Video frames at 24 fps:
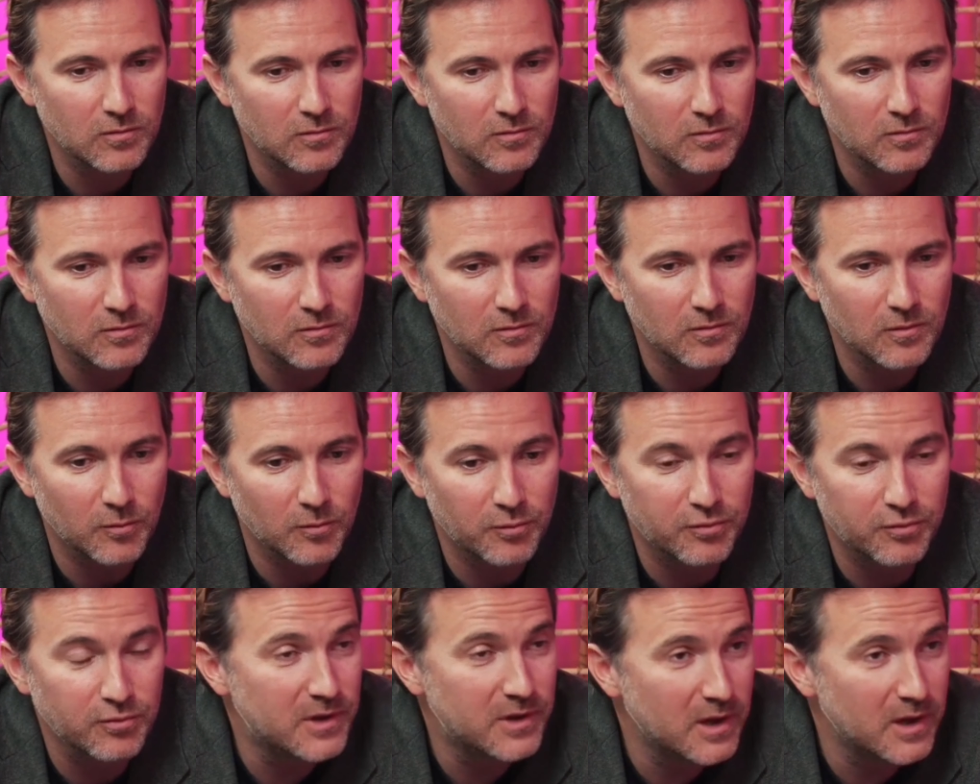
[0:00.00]

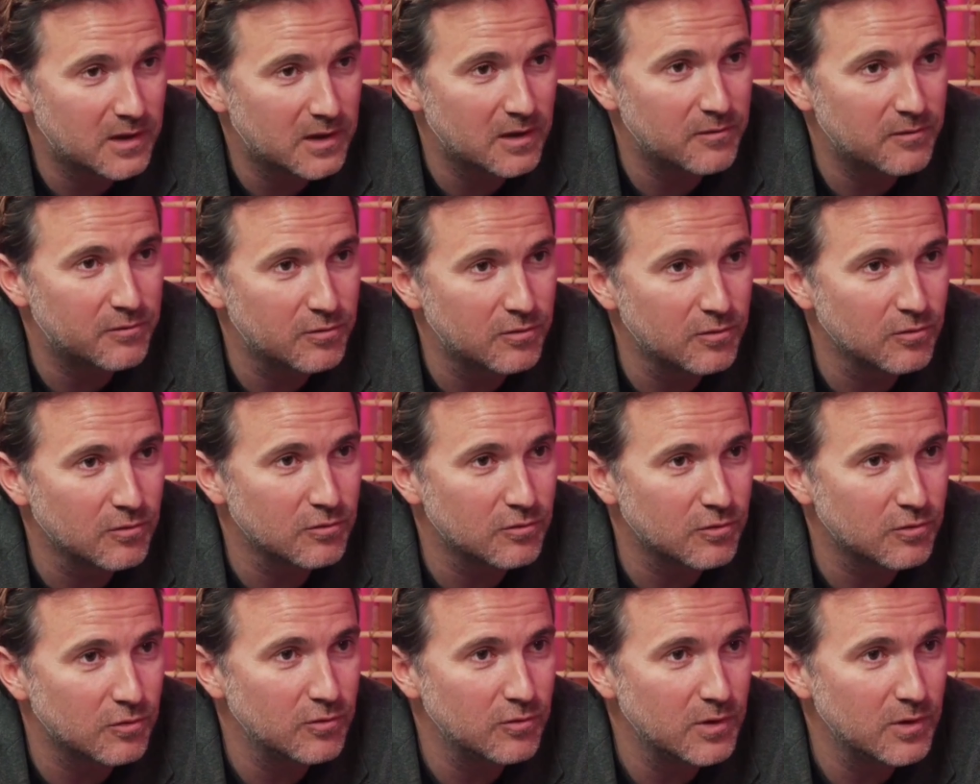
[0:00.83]
So,
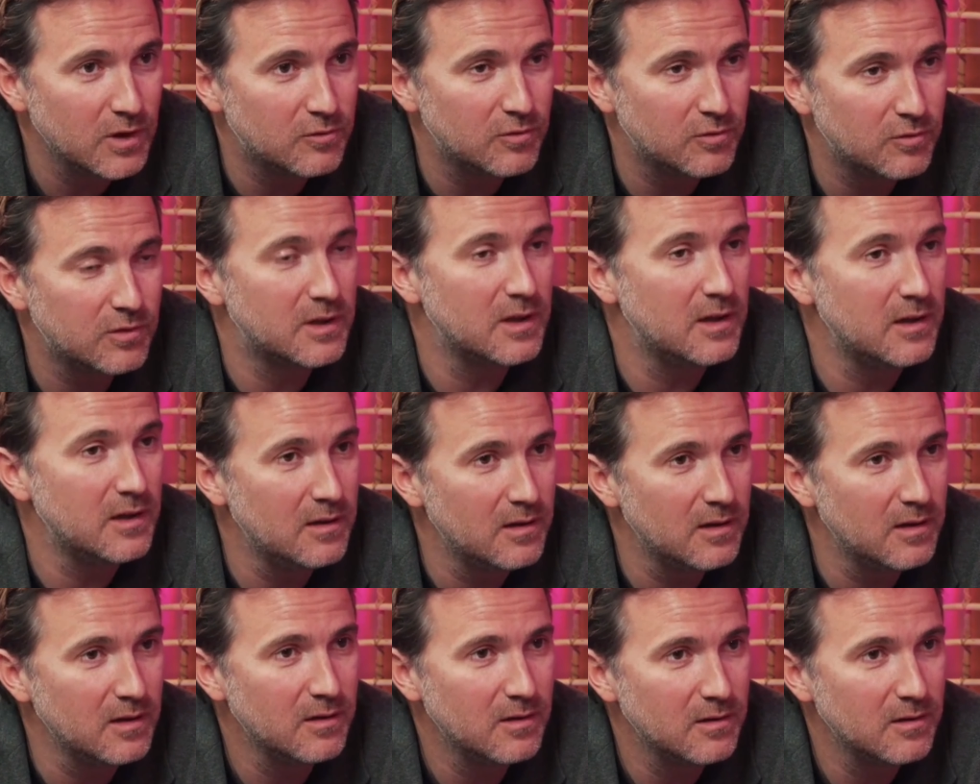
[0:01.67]
on top of that,
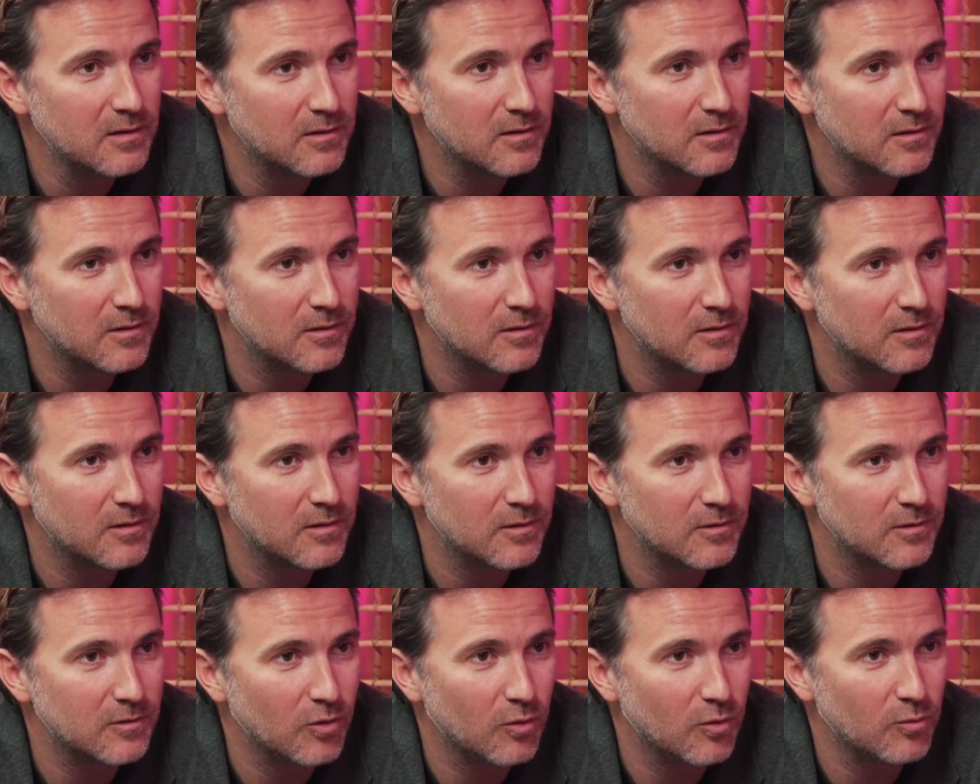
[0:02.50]
Data Fusion
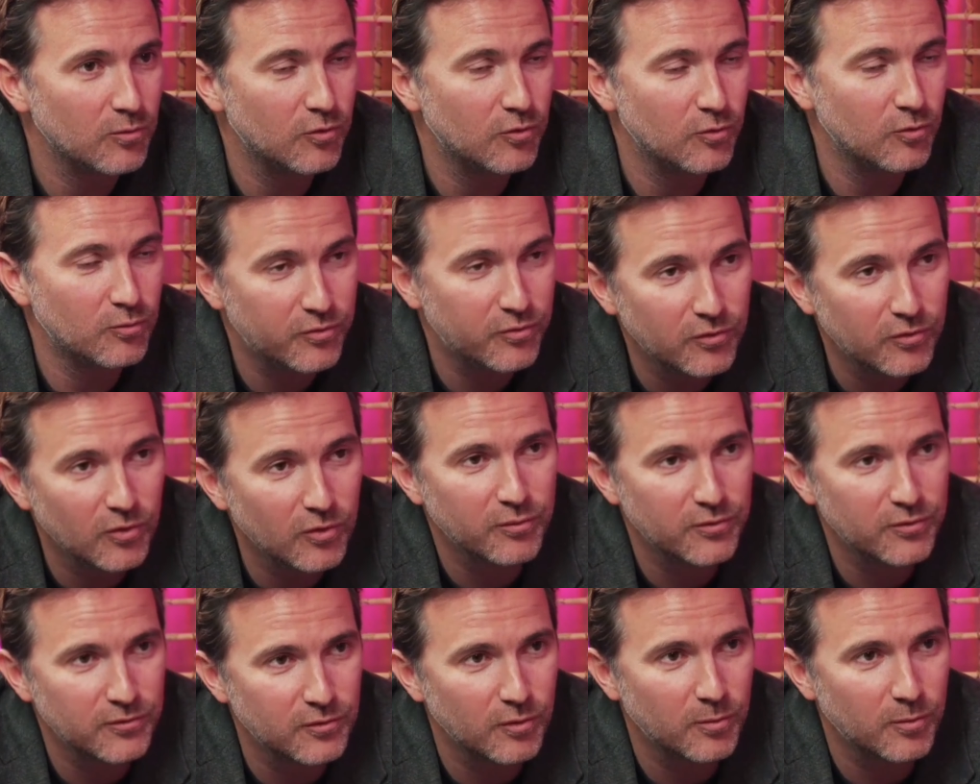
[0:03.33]
is now being used
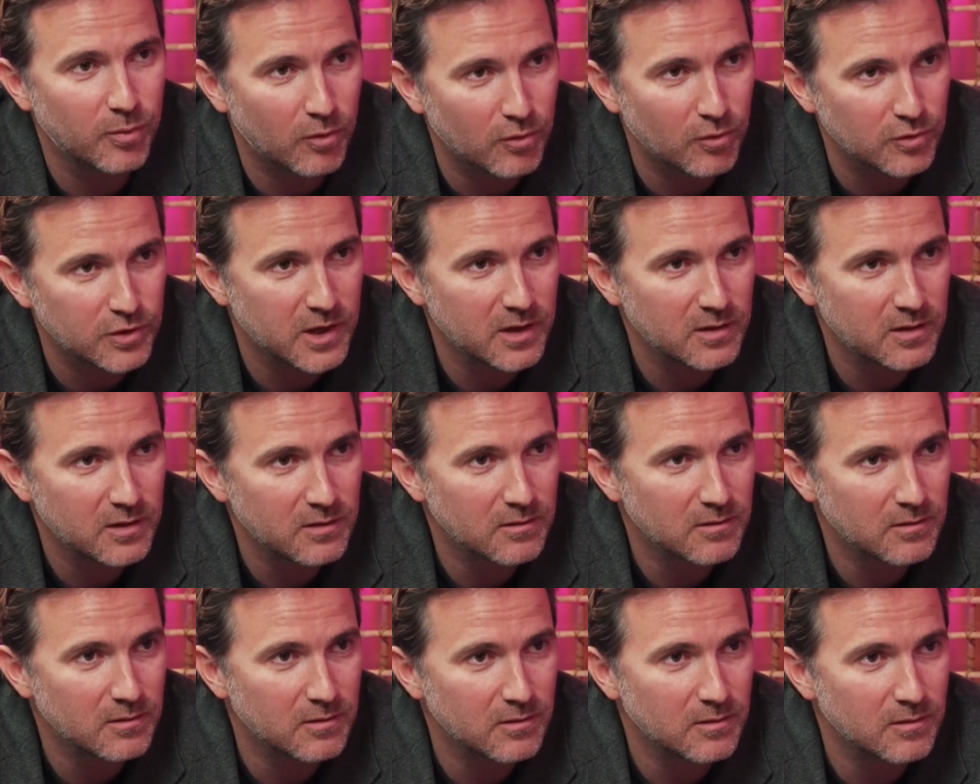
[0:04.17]
in more and more
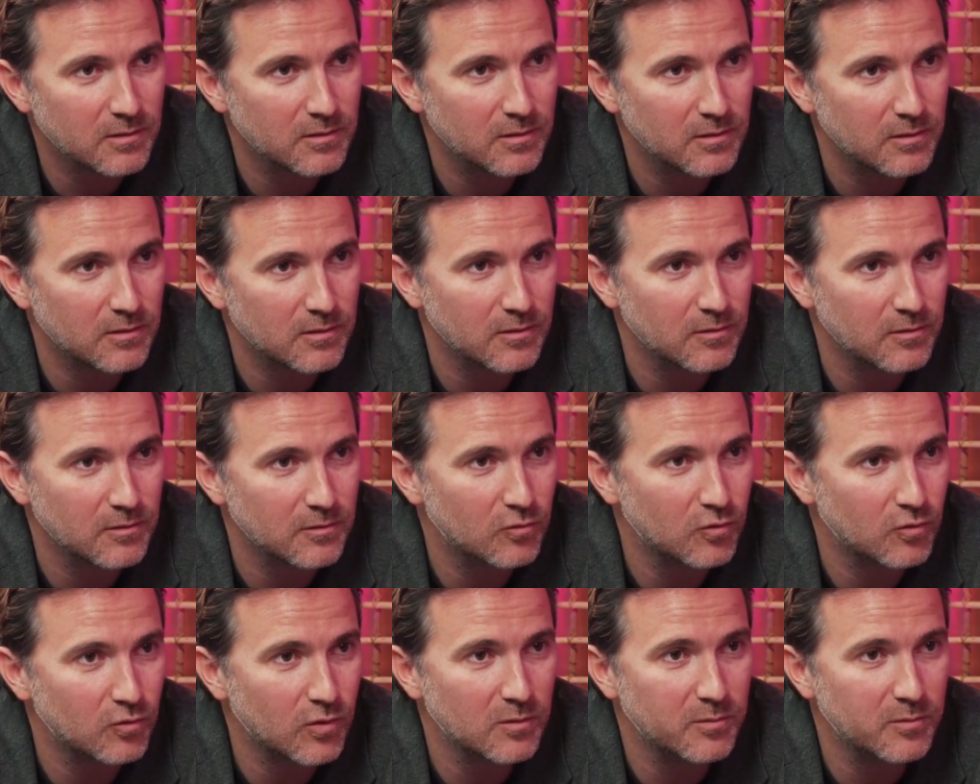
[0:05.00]
projects,
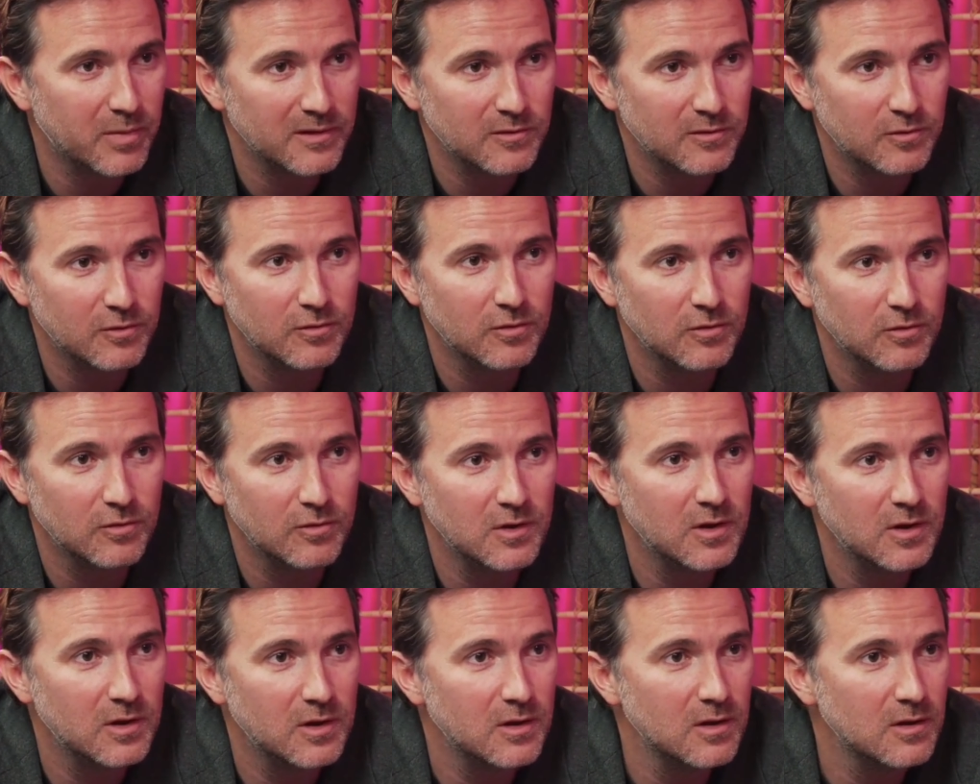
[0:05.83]
whether they're
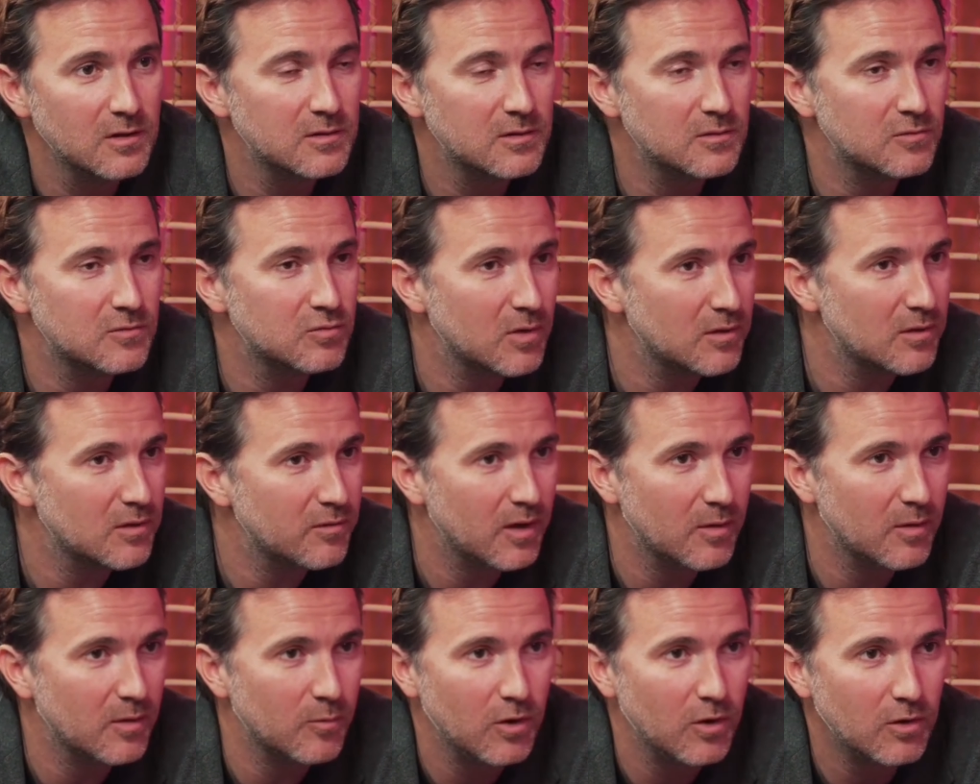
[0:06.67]
databases or
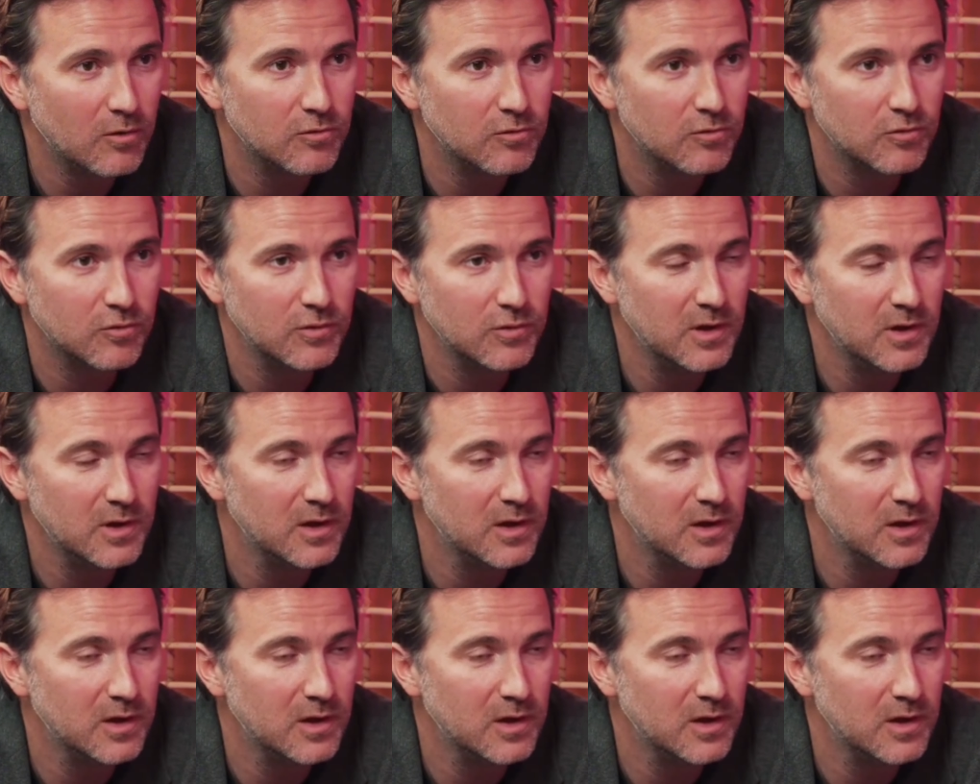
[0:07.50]
frameworks.